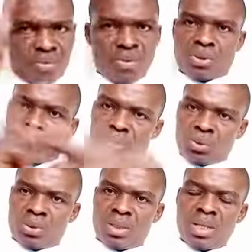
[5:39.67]
I
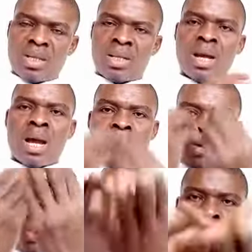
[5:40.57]
hope you enjoyed the
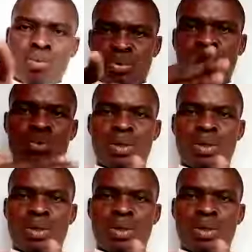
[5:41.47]
lessons.